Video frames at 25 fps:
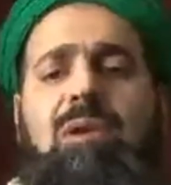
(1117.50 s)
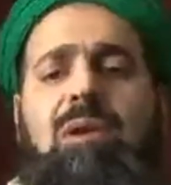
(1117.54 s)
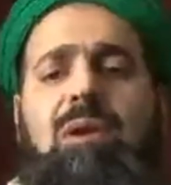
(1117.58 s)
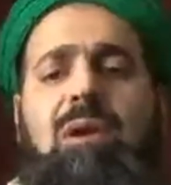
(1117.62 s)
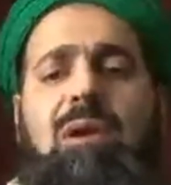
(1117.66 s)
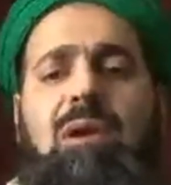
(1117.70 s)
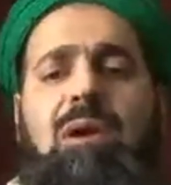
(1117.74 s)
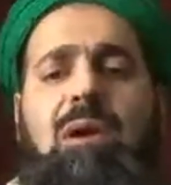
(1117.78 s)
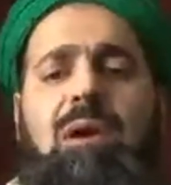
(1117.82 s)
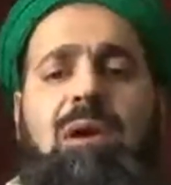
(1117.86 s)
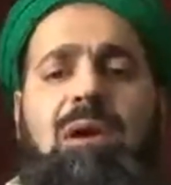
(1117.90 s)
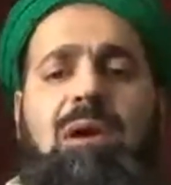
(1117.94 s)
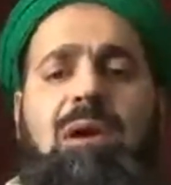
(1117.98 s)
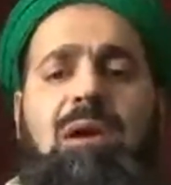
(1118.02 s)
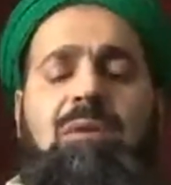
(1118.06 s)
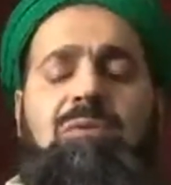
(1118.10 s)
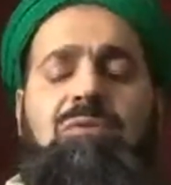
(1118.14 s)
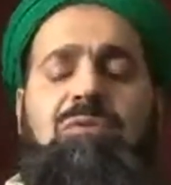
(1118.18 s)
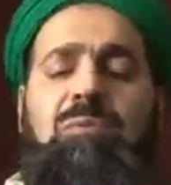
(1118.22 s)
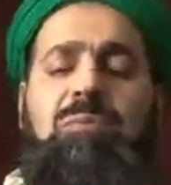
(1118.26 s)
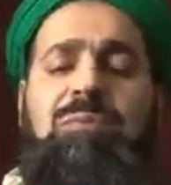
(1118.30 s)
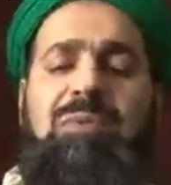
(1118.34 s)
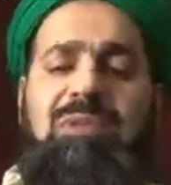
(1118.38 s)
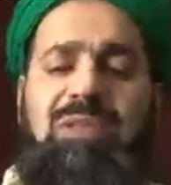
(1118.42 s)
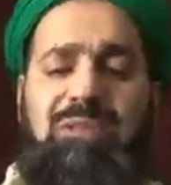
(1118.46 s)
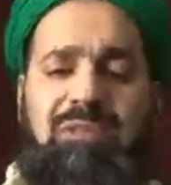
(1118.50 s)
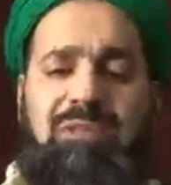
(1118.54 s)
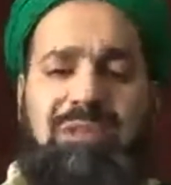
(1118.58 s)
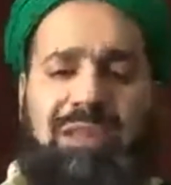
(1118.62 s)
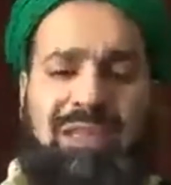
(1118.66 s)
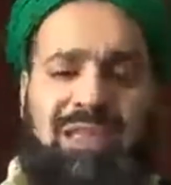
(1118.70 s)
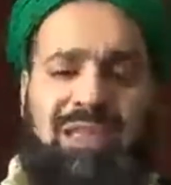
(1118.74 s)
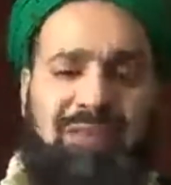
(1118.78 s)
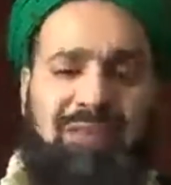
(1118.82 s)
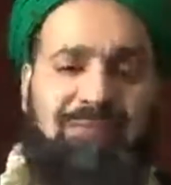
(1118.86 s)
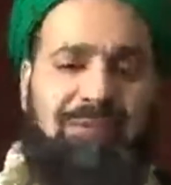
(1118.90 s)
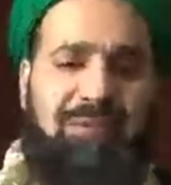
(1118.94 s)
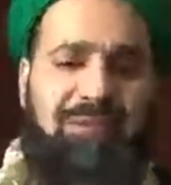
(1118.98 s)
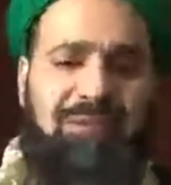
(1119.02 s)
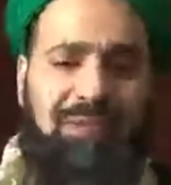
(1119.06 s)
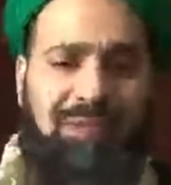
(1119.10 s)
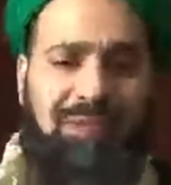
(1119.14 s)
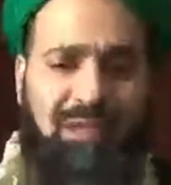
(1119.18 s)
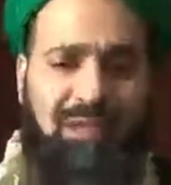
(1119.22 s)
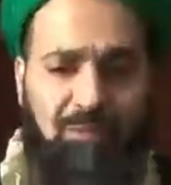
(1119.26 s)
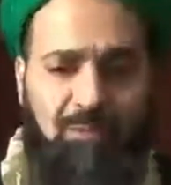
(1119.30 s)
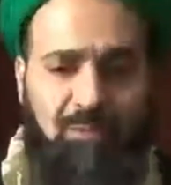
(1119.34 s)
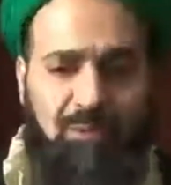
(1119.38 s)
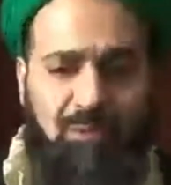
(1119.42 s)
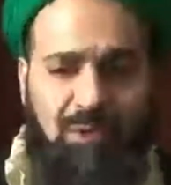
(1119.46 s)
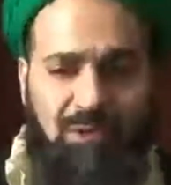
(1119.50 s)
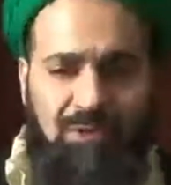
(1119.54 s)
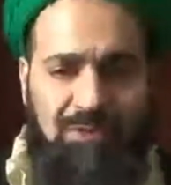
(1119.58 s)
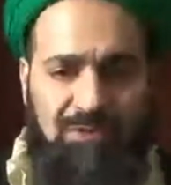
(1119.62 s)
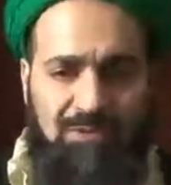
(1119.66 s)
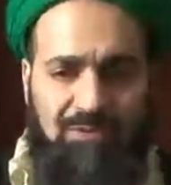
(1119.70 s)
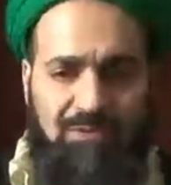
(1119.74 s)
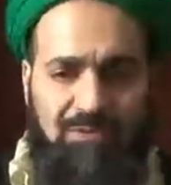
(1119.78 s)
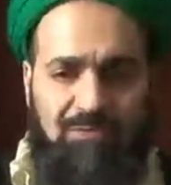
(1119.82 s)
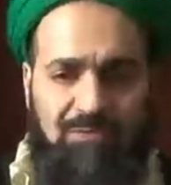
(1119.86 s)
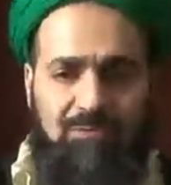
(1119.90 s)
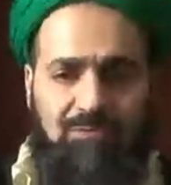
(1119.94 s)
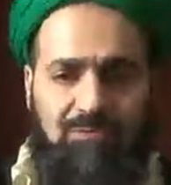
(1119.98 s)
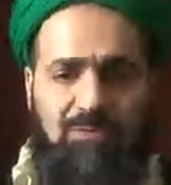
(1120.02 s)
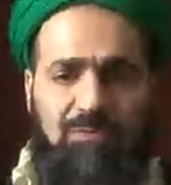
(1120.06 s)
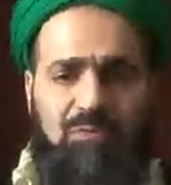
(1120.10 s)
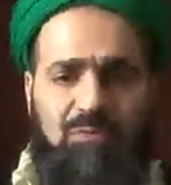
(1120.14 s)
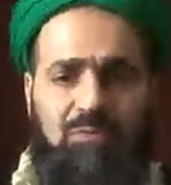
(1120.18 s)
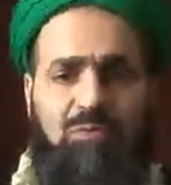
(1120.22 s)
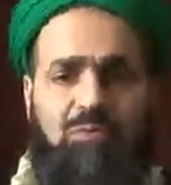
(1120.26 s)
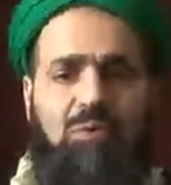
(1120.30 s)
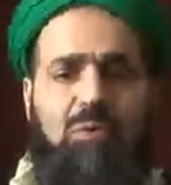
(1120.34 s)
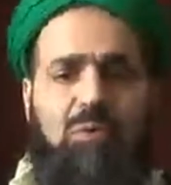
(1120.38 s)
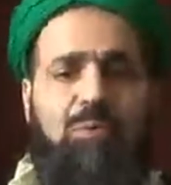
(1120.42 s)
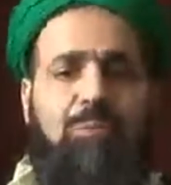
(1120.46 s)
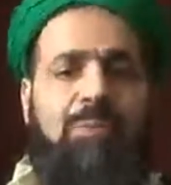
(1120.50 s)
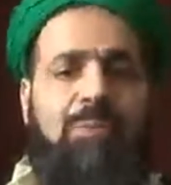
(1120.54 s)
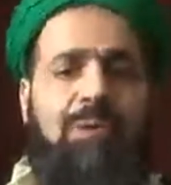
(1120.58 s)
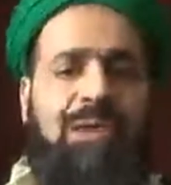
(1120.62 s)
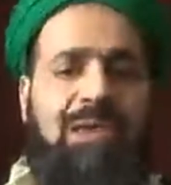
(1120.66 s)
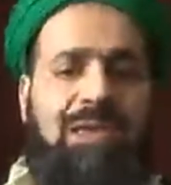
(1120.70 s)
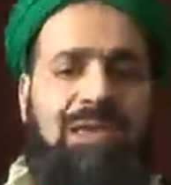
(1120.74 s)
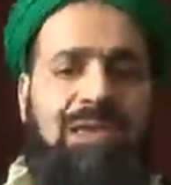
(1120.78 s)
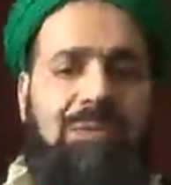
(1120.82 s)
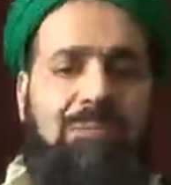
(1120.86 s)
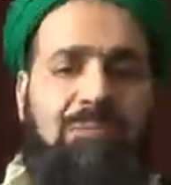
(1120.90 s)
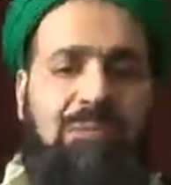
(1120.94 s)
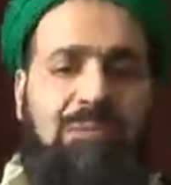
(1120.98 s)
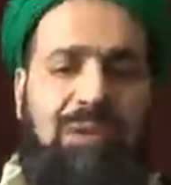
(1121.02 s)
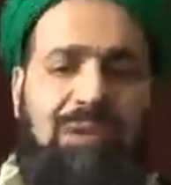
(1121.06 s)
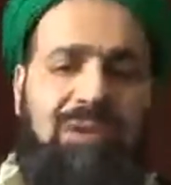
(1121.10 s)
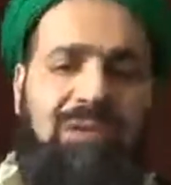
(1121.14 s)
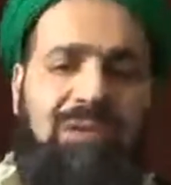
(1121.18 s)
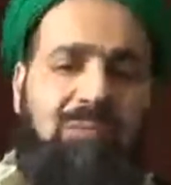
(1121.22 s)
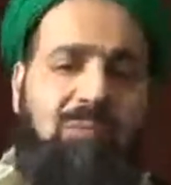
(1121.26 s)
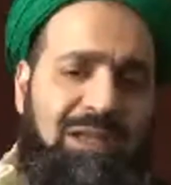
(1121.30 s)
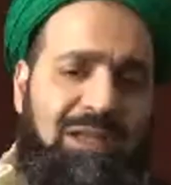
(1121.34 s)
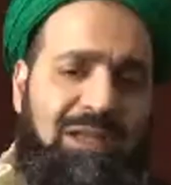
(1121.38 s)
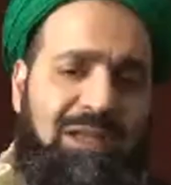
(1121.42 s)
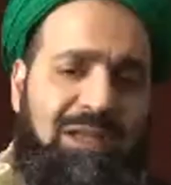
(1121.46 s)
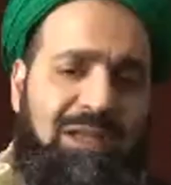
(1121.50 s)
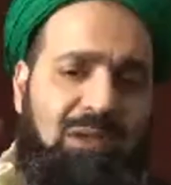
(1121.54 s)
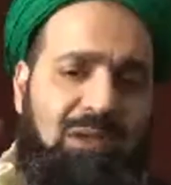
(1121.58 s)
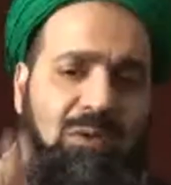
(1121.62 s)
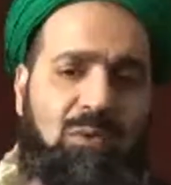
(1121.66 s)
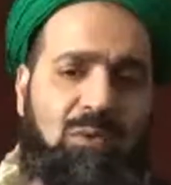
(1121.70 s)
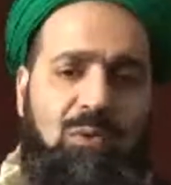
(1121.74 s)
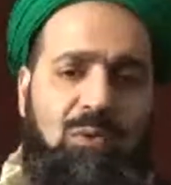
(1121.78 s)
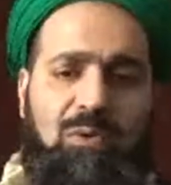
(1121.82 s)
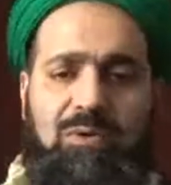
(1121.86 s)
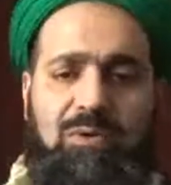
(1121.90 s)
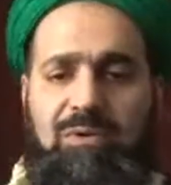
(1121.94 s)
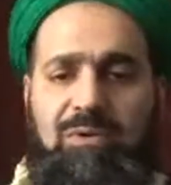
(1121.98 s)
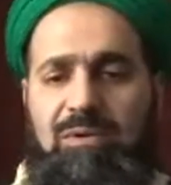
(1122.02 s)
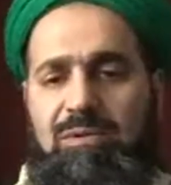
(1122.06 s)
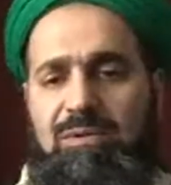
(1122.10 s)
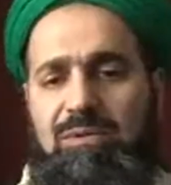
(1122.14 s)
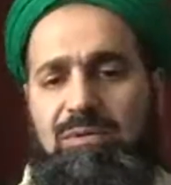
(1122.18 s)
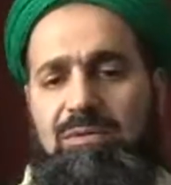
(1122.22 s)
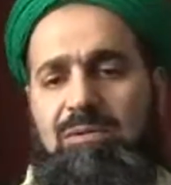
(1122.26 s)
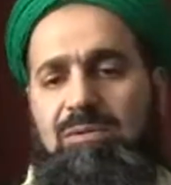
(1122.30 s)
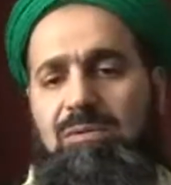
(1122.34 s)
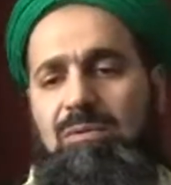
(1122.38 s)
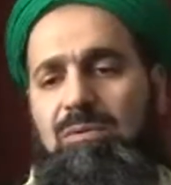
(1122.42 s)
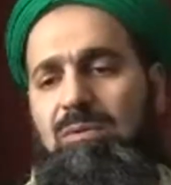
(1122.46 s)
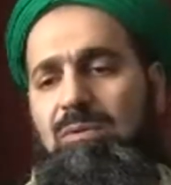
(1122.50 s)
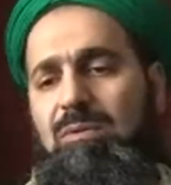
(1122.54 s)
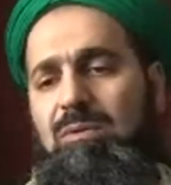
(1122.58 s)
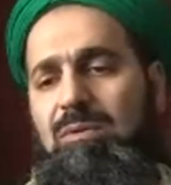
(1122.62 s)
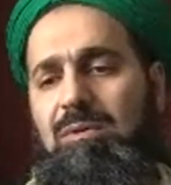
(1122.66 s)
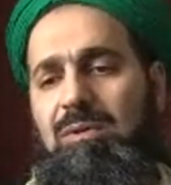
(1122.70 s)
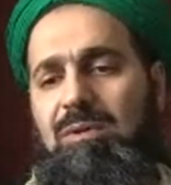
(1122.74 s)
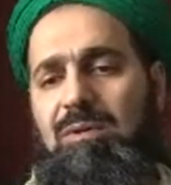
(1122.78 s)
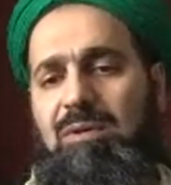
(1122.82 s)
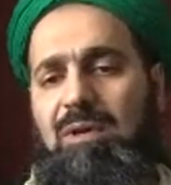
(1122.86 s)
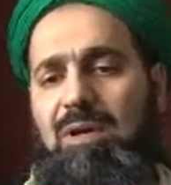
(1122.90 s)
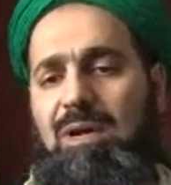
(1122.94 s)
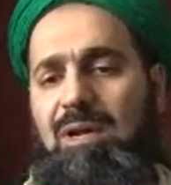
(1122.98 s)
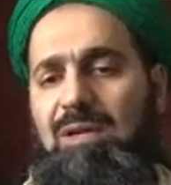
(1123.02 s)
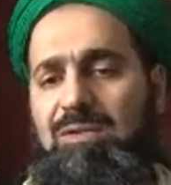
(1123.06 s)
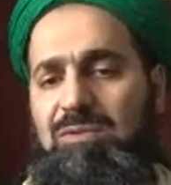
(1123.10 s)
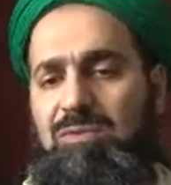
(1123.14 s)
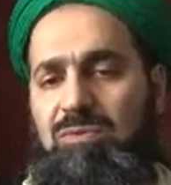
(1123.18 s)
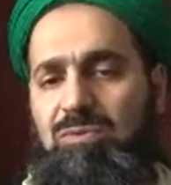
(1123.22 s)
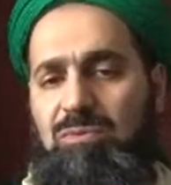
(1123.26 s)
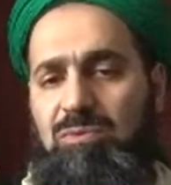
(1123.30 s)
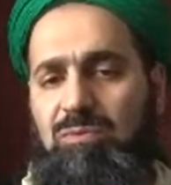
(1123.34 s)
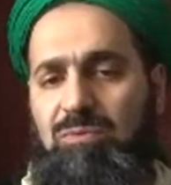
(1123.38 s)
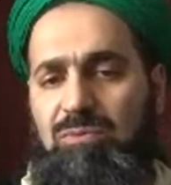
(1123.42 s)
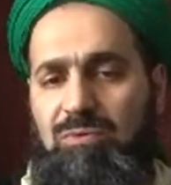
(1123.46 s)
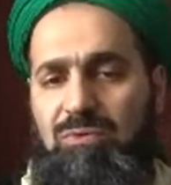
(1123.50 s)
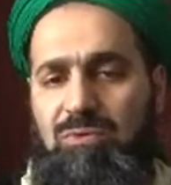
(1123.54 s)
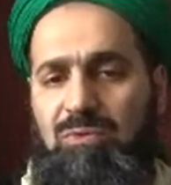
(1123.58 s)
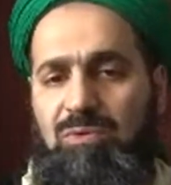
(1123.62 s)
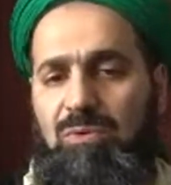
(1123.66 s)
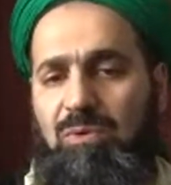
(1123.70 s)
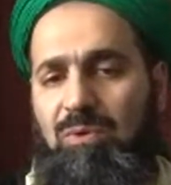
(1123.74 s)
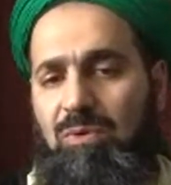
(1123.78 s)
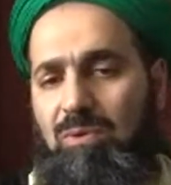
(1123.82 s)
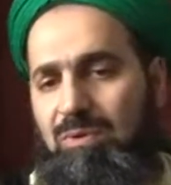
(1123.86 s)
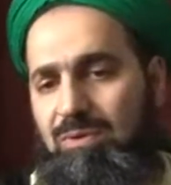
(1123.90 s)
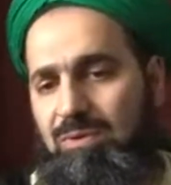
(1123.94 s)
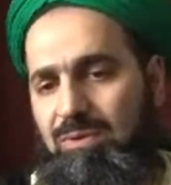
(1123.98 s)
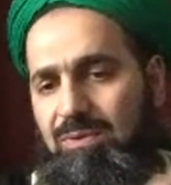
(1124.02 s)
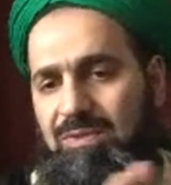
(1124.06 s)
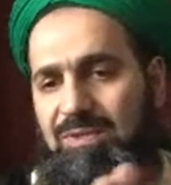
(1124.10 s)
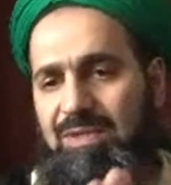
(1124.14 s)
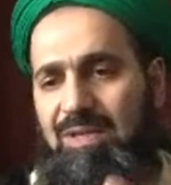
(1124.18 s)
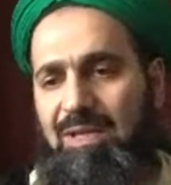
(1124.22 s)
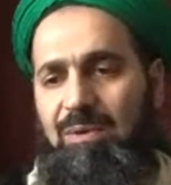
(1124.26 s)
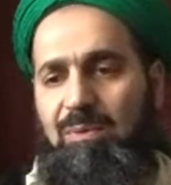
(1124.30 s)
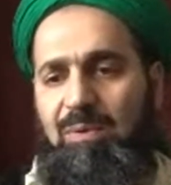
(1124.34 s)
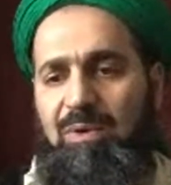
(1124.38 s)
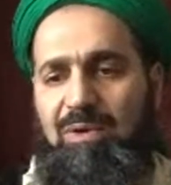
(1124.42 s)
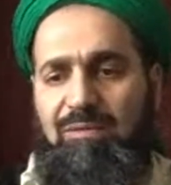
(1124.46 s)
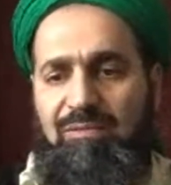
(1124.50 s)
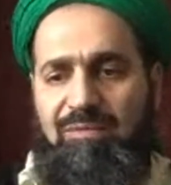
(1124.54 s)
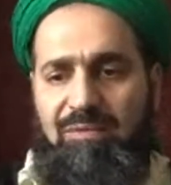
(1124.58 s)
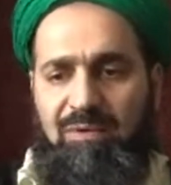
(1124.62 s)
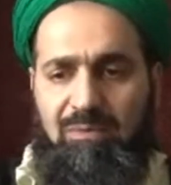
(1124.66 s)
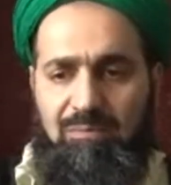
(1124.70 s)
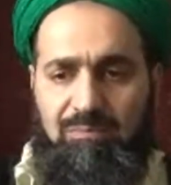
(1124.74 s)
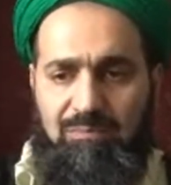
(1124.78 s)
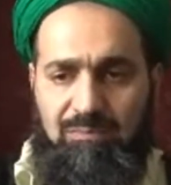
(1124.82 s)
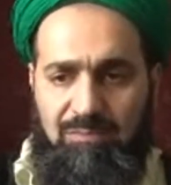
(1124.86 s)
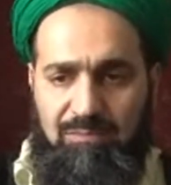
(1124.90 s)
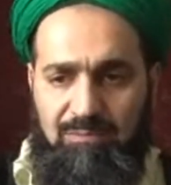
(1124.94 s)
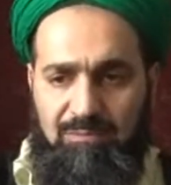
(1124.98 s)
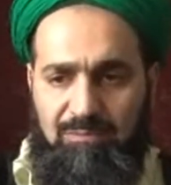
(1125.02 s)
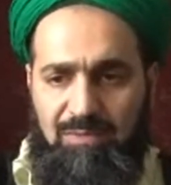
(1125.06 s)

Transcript: to believe in everything he brought, to obey him in whatever he ordered us to do or to stay away from,